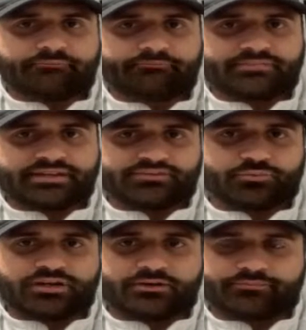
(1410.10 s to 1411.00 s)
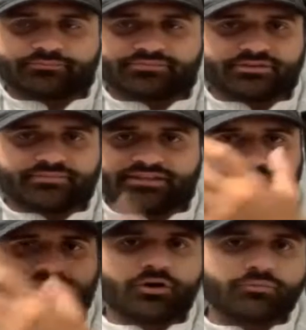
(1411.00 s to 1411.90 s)
as well. So that's
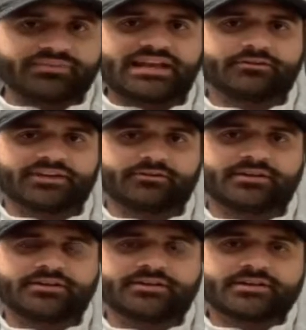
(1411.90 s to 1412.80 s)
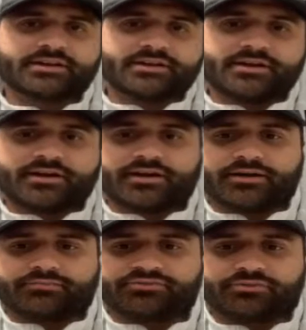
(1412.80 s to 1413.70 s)
my hometown area.
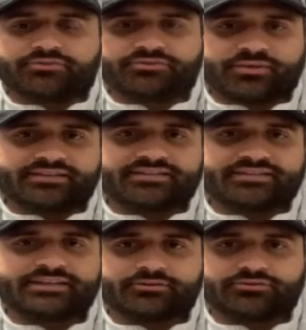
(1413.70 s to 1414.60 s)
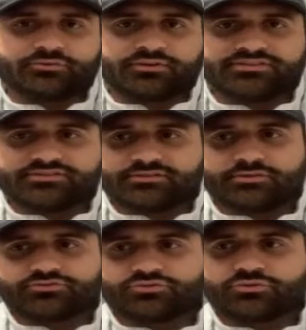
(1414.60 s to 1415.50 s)
So those are my territories.
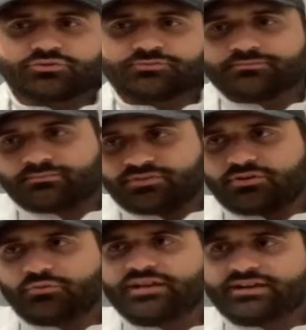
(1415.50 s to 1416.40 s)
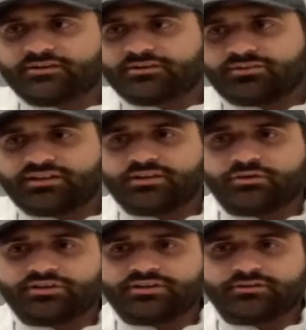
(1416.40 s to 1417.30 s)
Shorter, we got a good thing
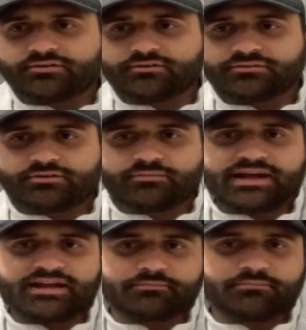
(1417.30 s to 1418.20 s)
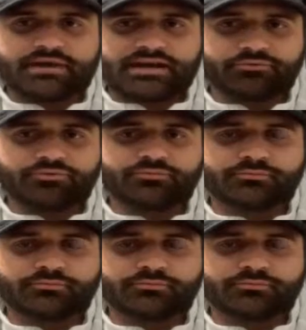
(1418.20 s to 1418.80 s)
going here. My room,